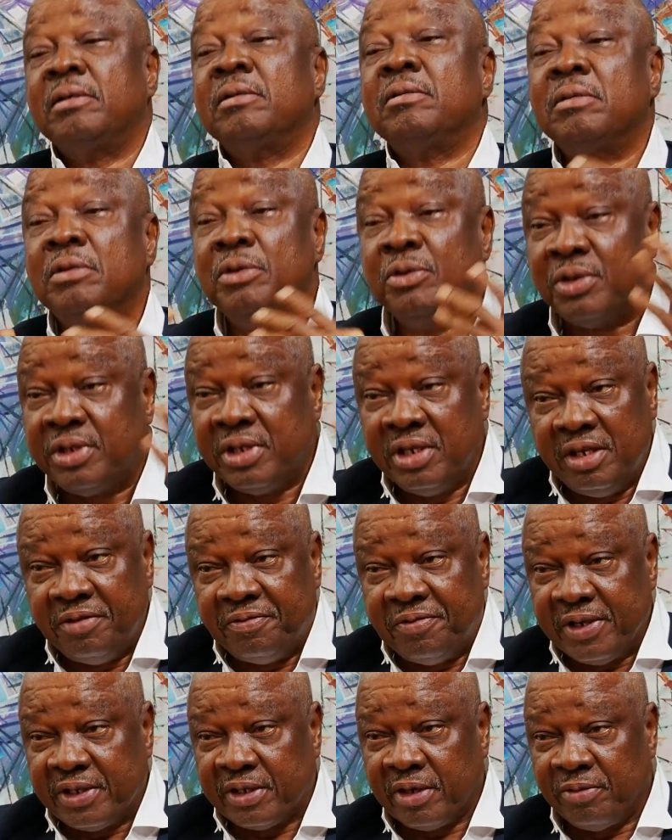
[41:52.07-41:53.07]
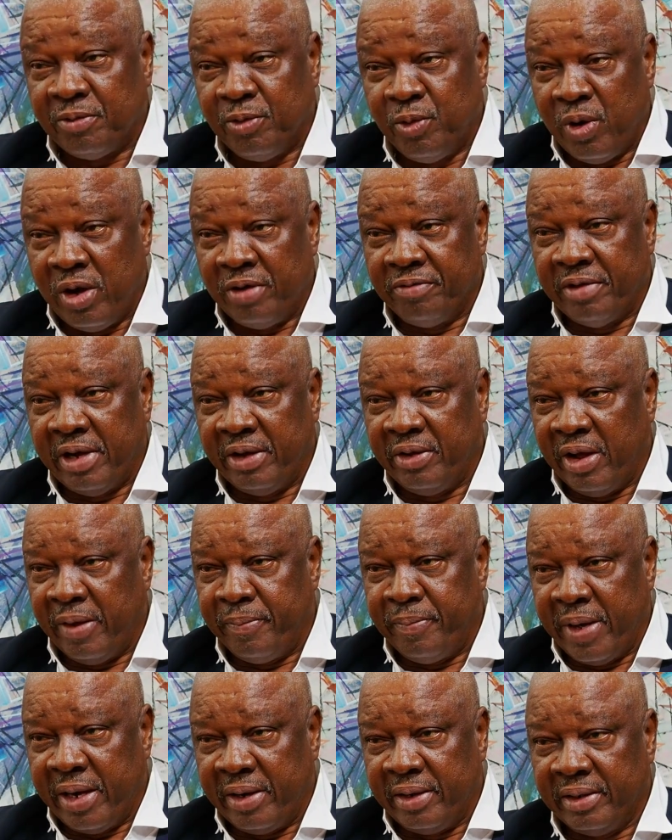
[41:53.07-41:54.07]
you see the face of whoever you are
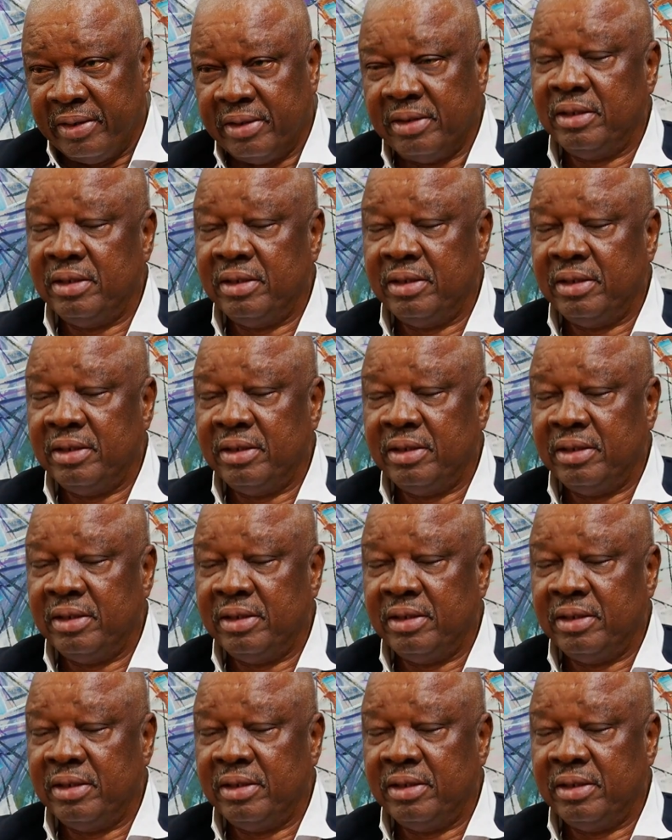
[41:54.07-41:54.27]
burying.